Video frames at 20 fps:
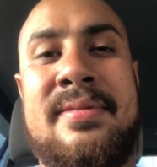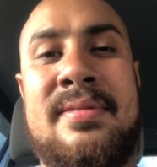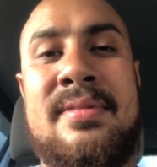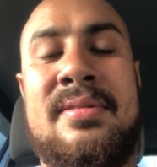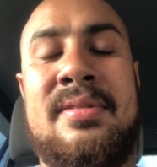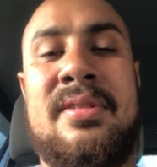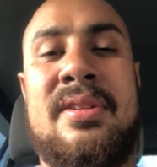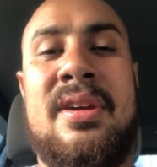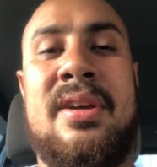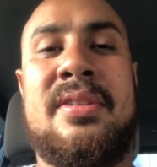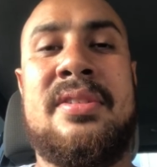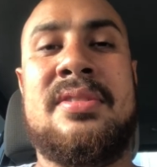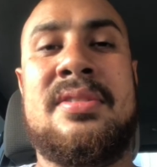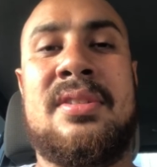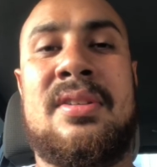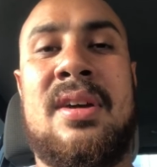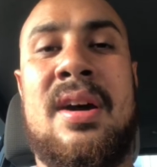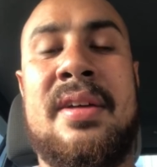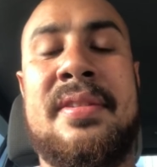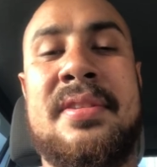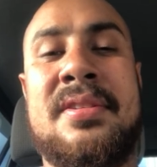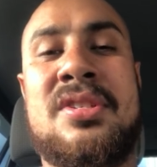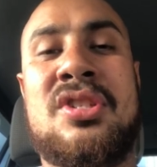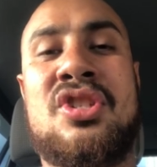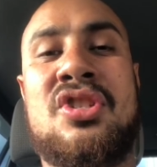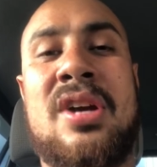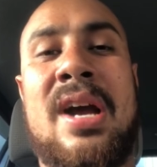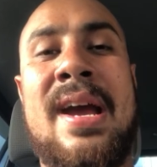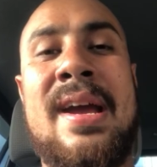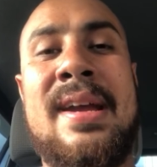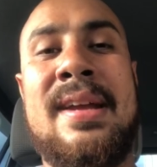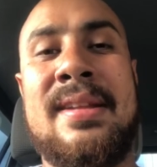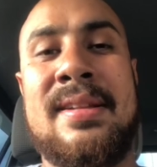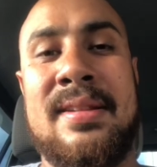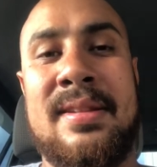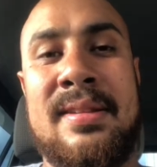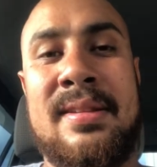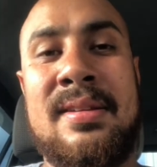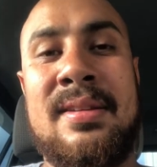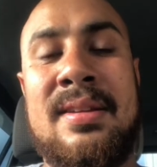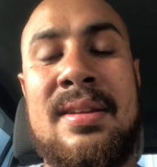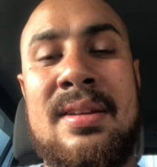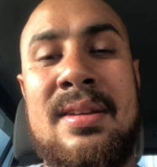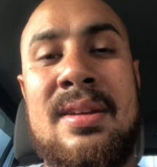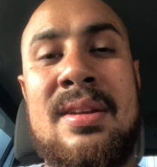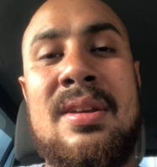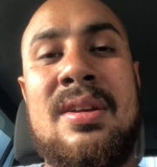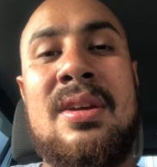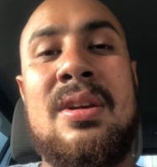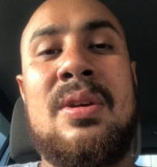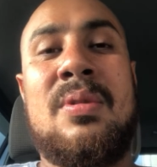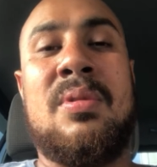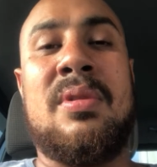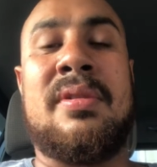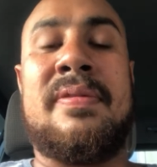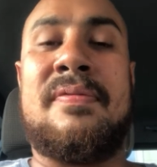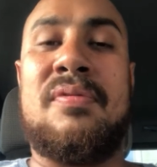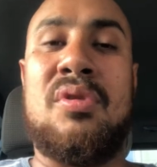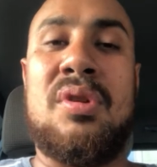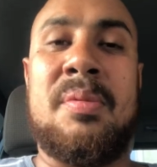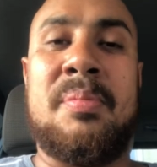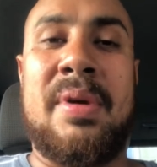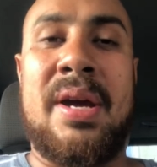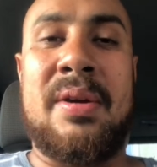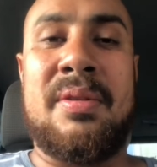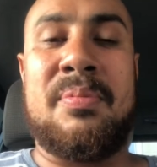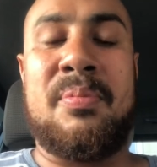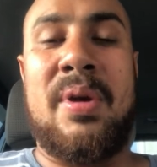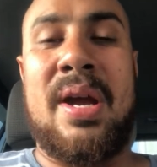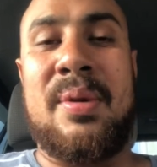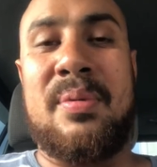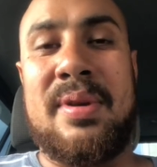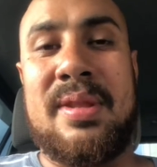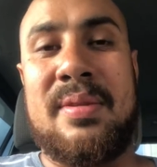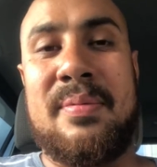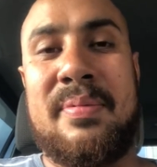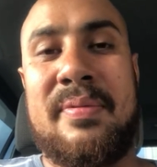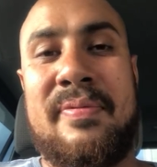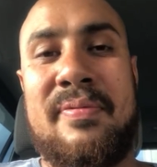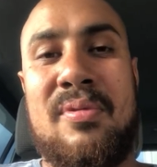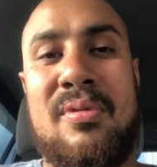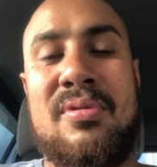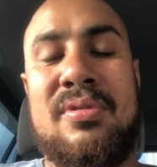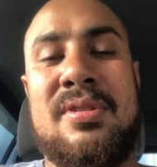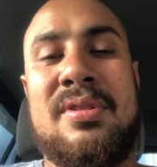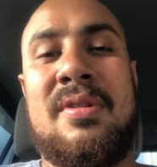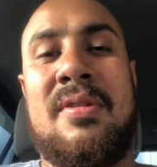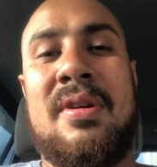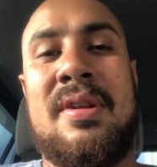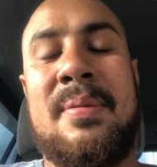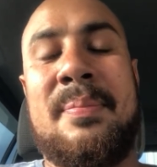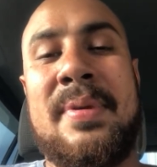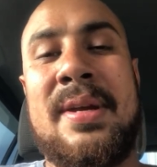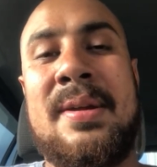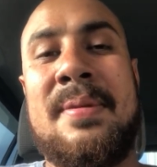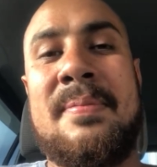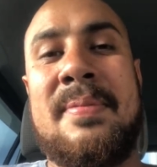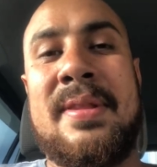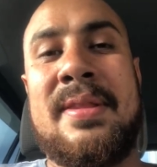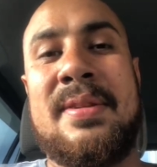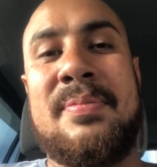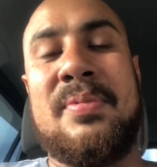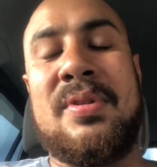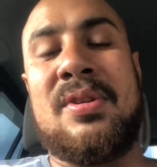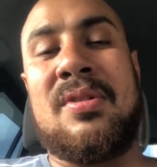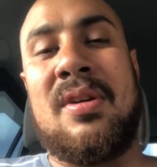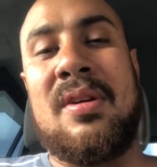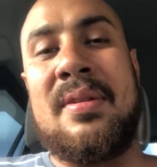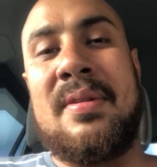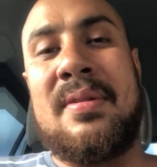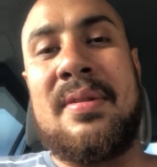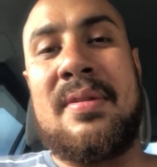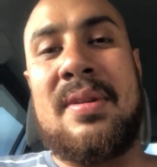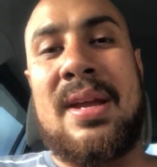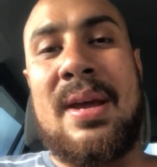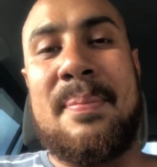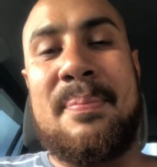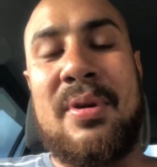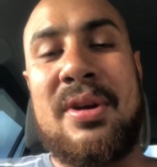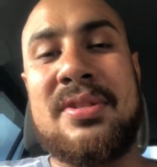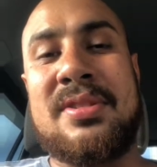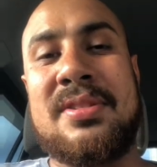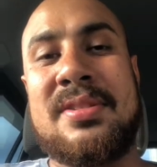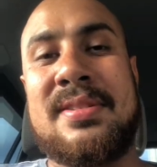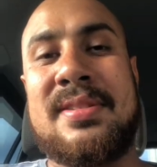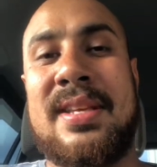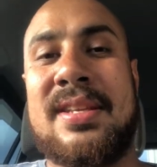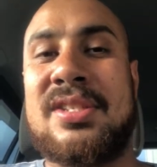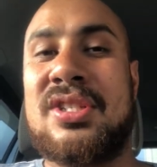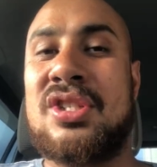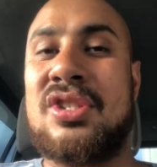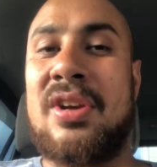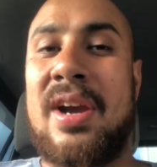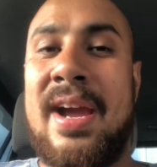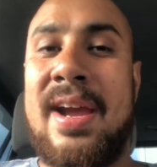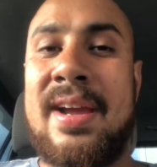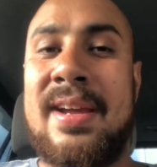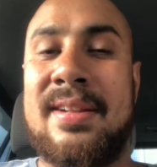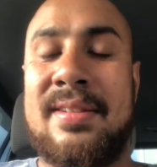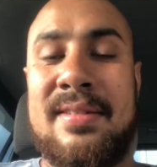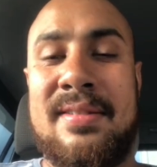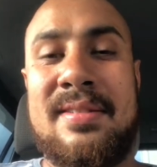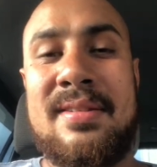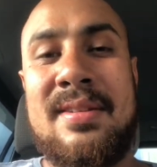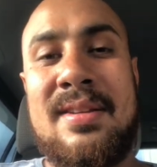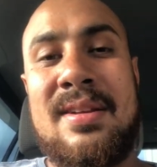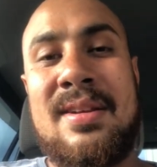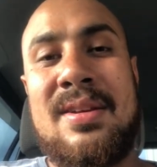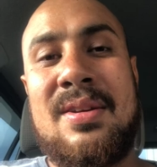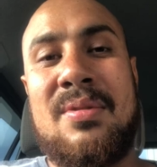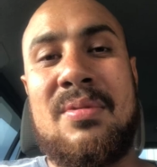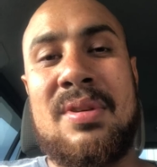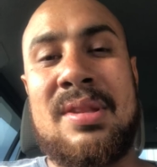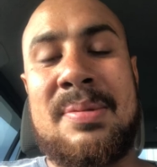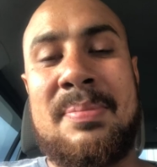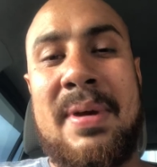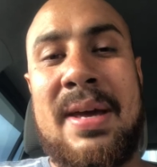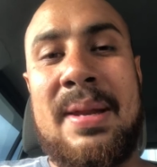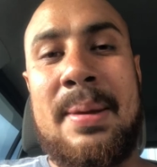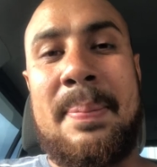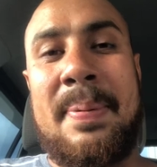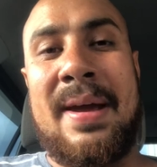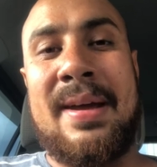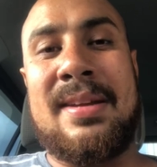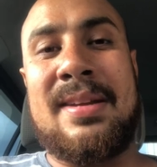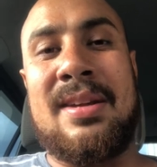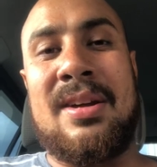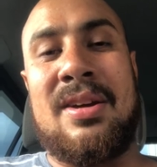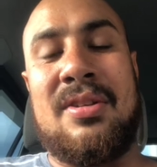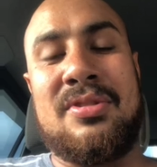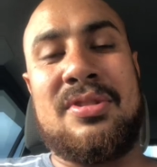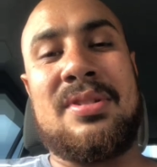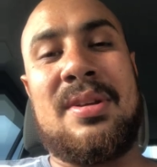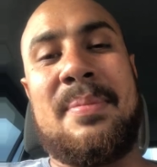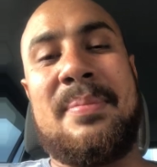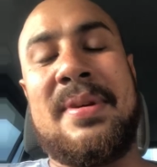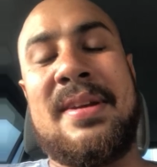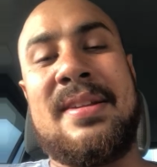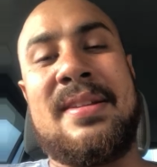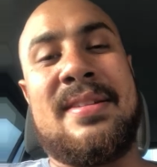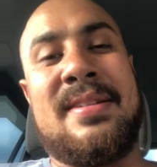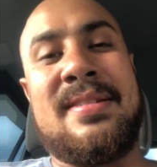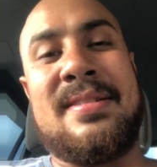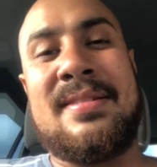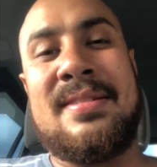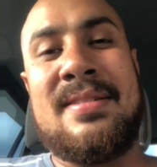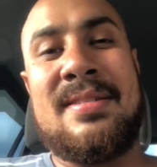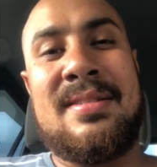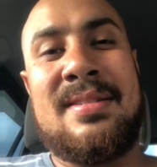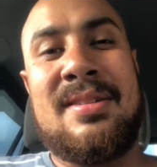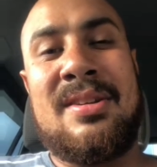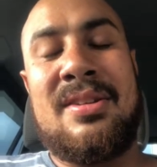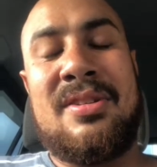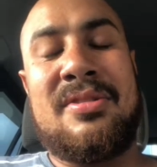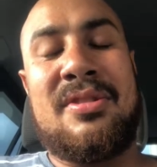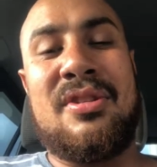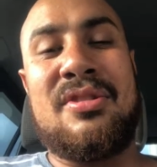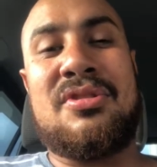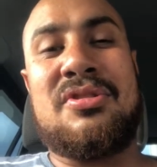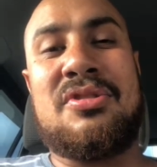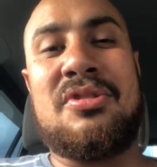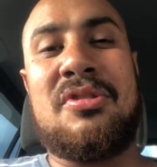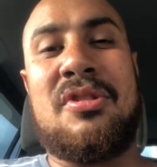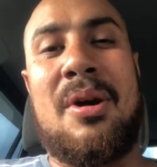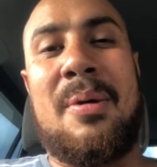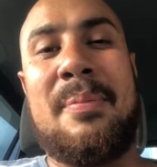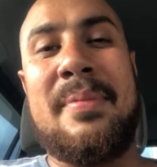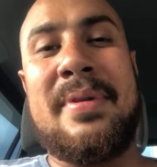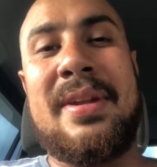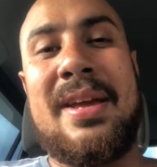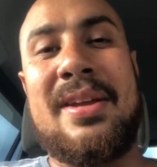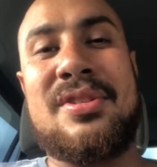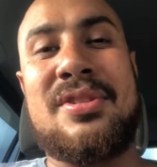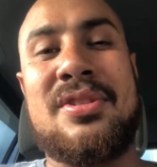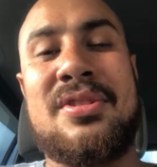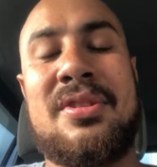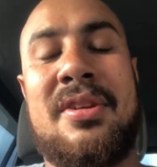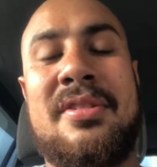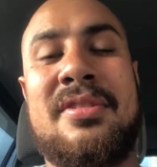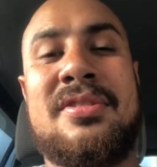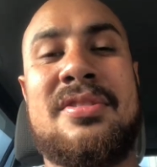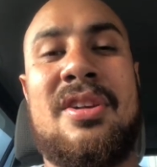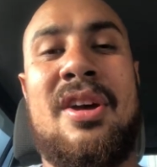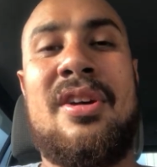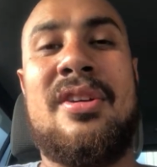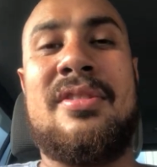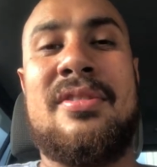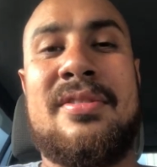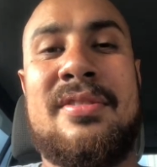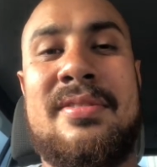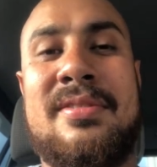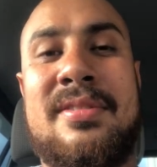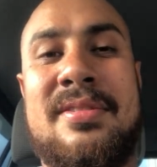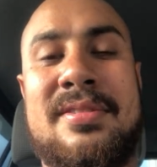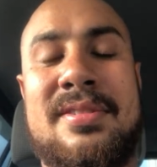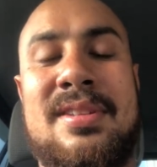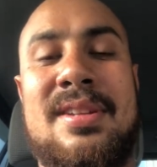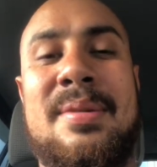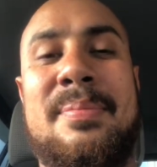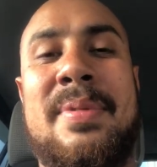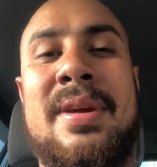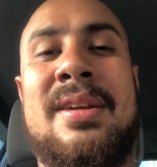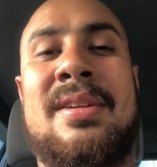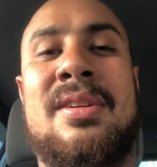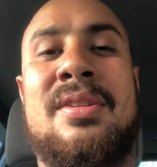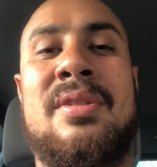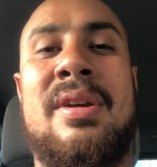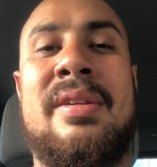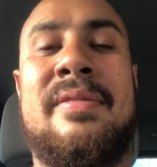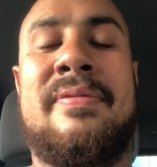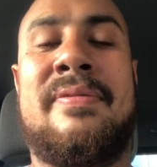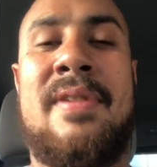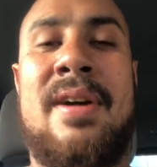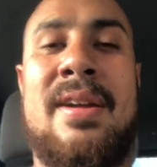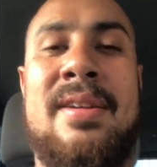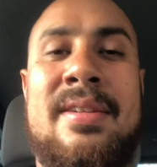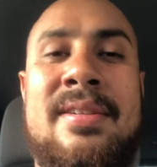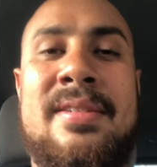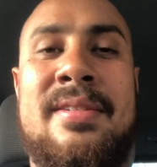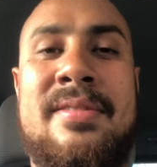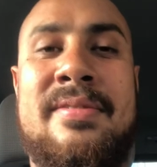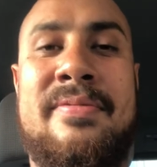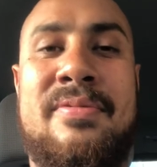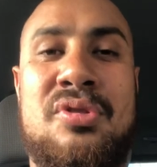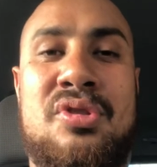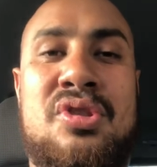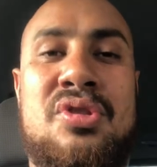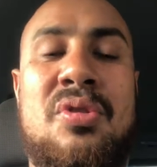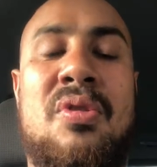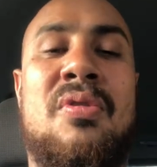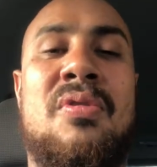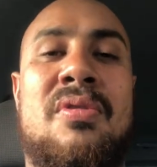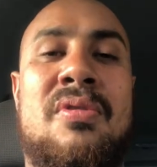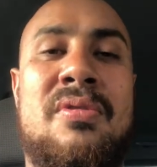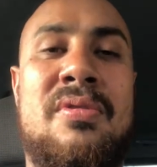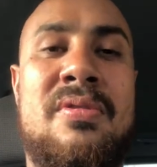You know, he's a guy that's trained with Floyd Mayweather before. You know what I mean? And then we got Kambosos that's trained with Manny Pacquiao. So, I mean, those two combinations on his own is going to make a great fight, for sure.